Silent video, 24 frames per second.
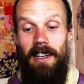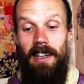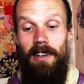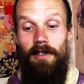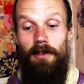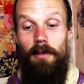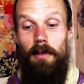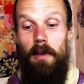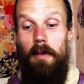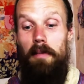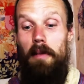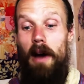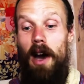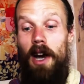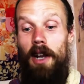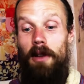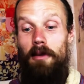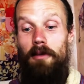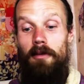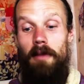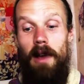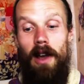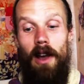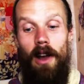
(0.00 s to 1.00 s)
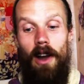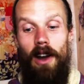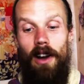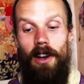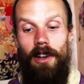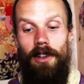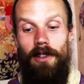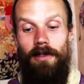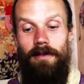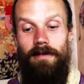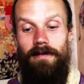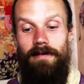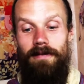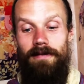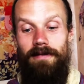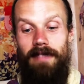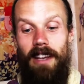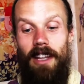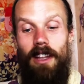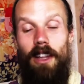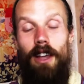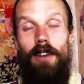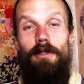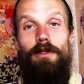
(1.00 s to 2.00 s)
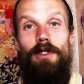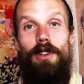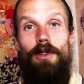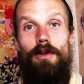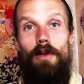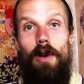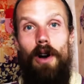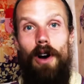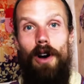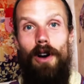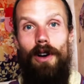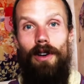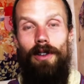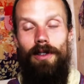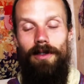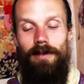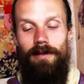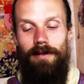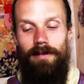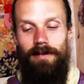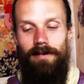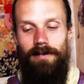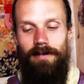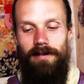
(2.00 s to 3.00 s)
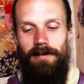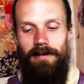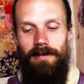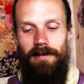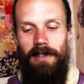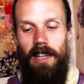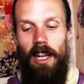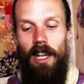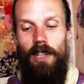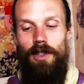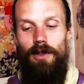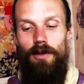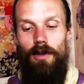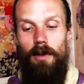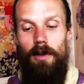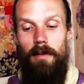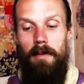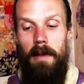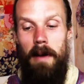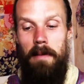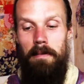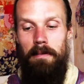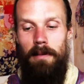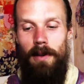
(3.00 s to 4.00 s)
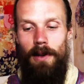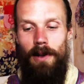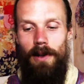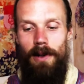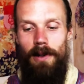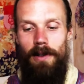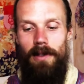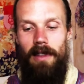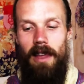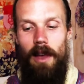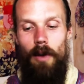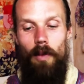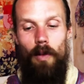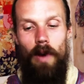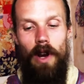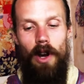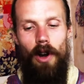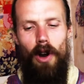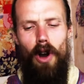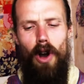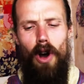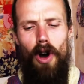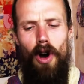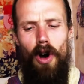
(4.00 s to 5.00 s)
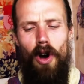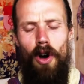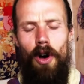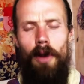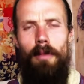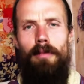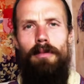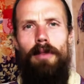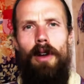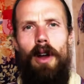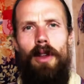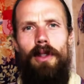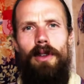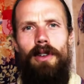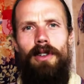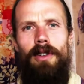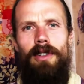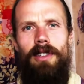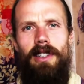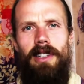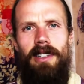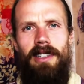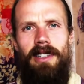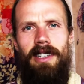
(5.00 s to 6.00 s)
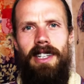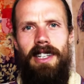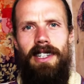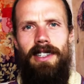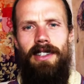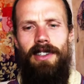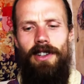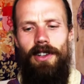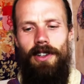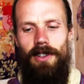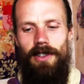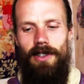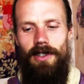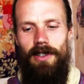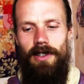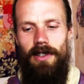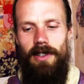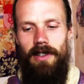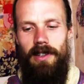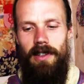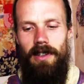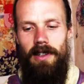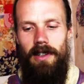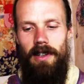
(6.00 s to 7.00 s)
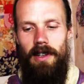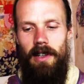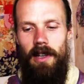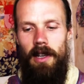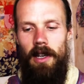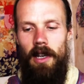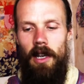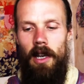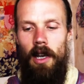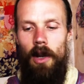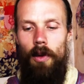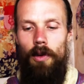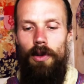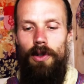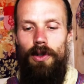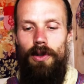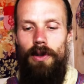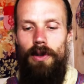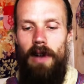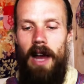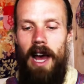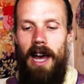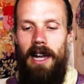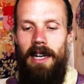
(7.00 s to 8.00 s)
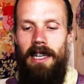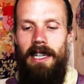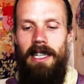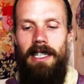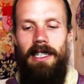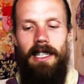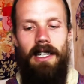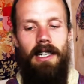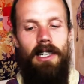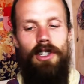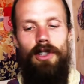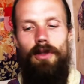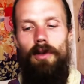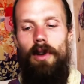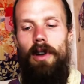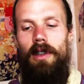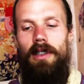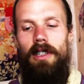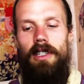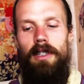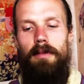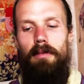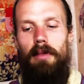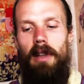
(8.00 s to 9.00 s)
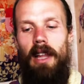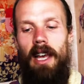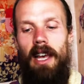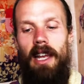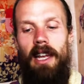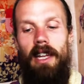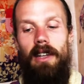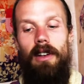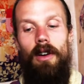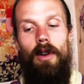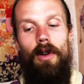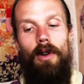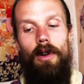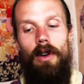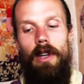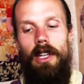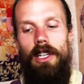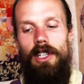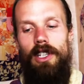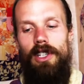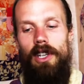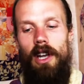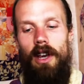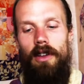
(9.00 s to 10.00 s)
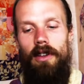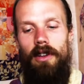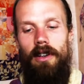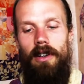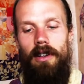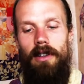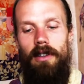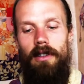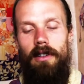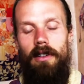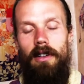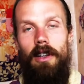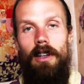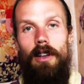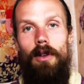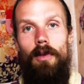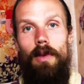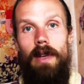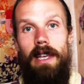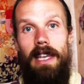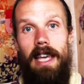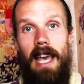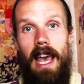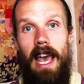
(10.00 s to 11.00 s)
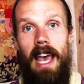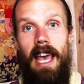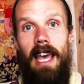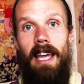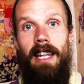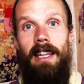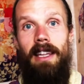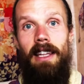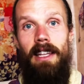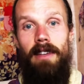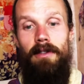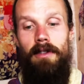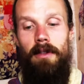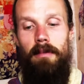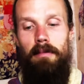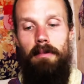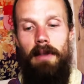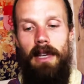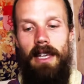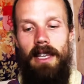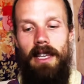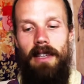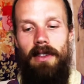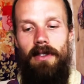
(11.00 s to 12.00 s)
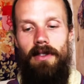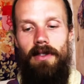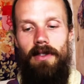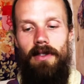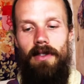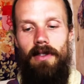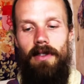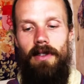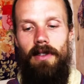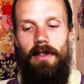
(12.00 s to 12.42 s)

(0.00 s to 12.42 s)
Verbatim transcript: From the bottom of my heart, I love you all. Let us remember that we are all brothers and sisters. We do not need to destroy this planet or each other. We can live in peace.